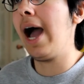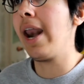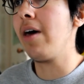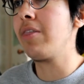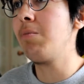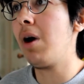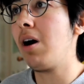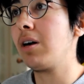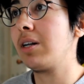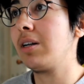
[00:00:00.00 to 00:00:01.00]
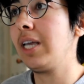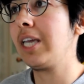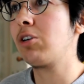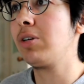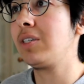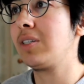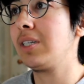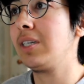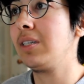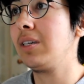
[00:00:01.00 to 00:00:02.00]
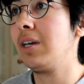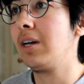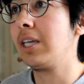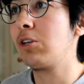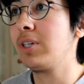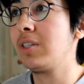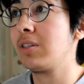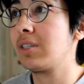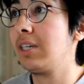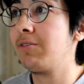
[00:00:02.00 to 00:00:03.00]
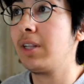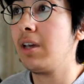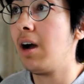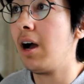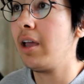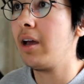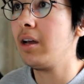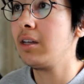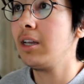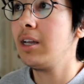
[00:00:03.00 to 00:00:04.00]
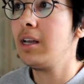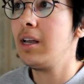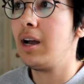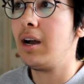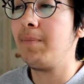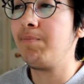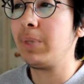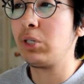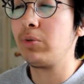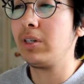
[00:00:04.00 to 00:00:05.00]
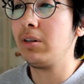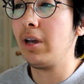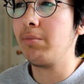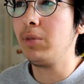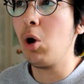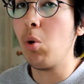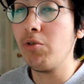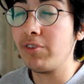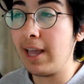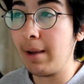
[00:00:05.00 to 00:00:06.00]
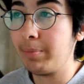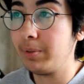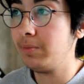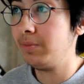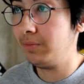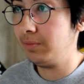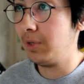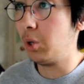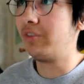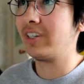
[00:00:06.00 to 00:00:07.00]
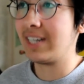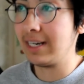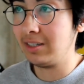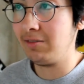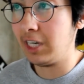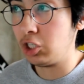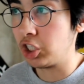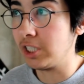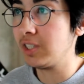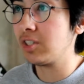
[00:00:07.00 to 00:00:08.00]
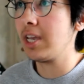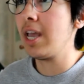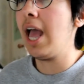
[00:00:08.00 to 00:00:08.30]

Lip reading: Another mark, increases are significantly higher between no overlap over standard deviations.